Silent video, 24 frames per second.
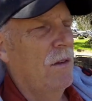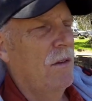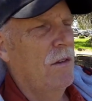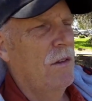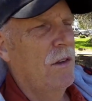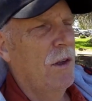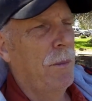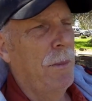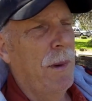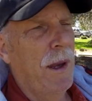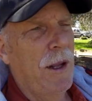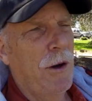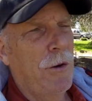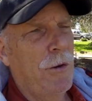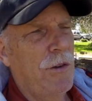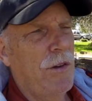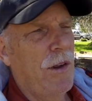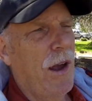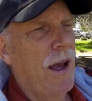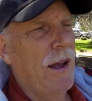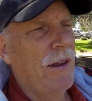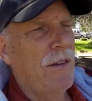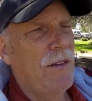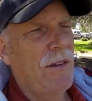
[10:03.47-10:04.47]
tomato
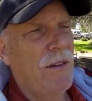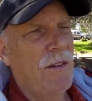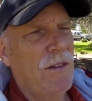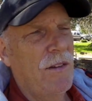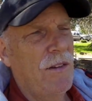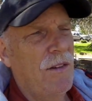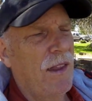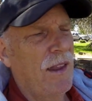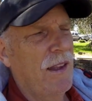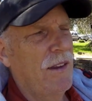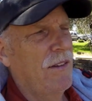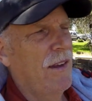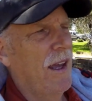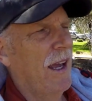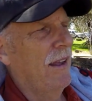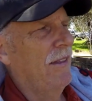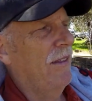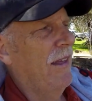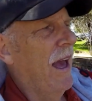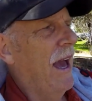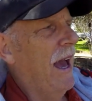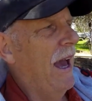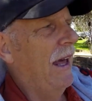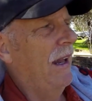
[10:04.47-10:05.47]
sauces, things like
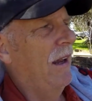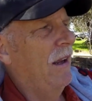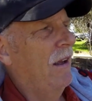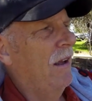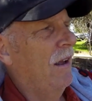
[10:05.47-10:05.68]
that.